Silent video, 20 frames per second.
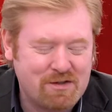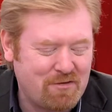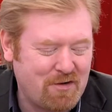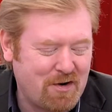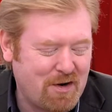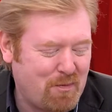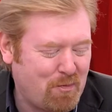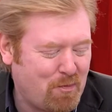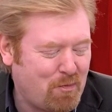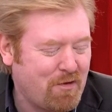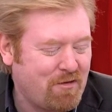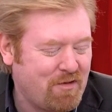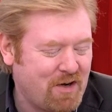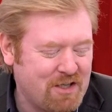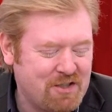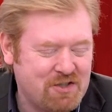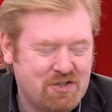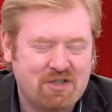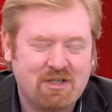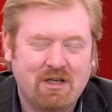very
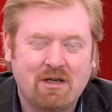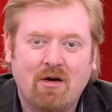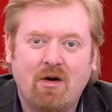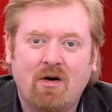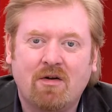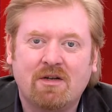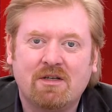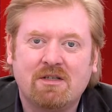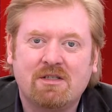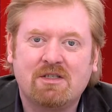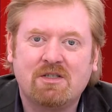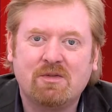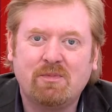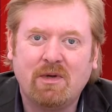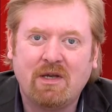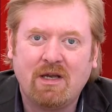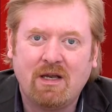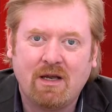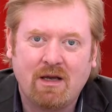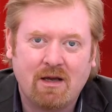privileged and honored to
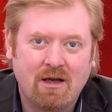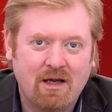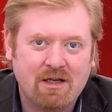be here